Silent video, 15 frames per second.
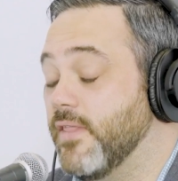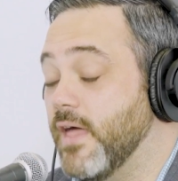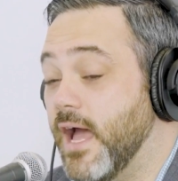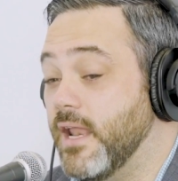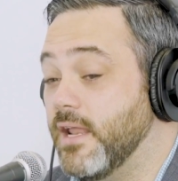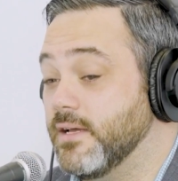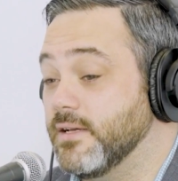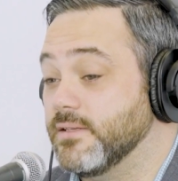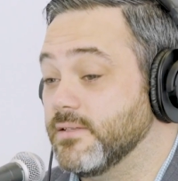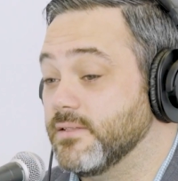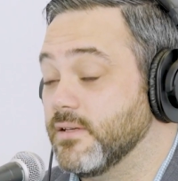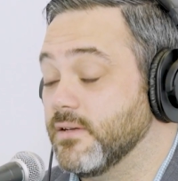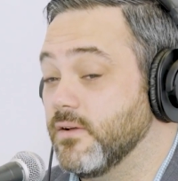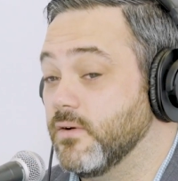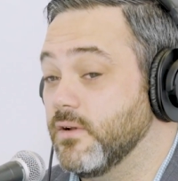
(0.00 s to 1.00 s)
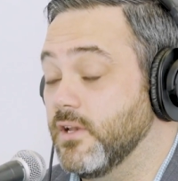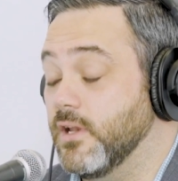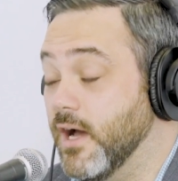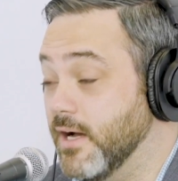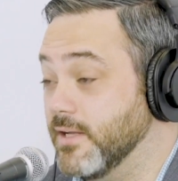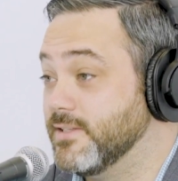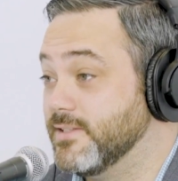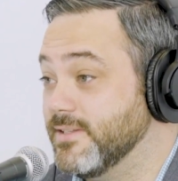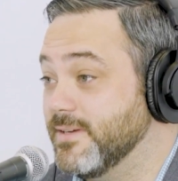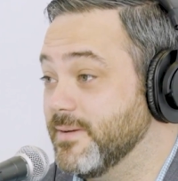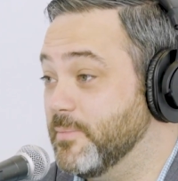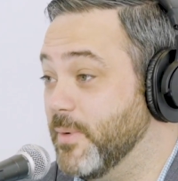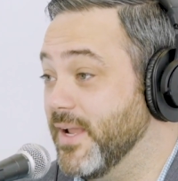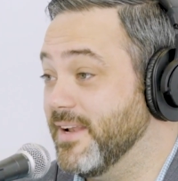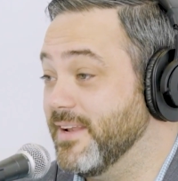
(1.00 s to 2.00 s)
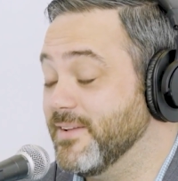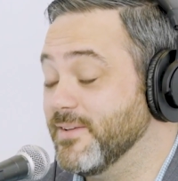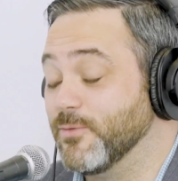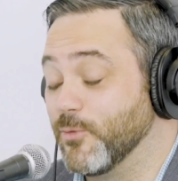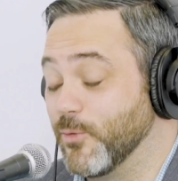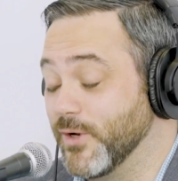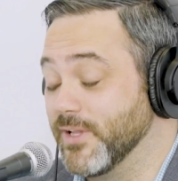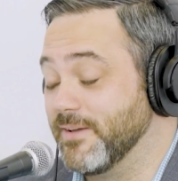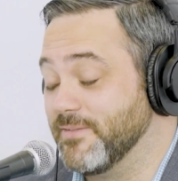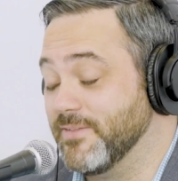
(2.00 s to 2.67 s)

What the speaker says: That is nuts, but really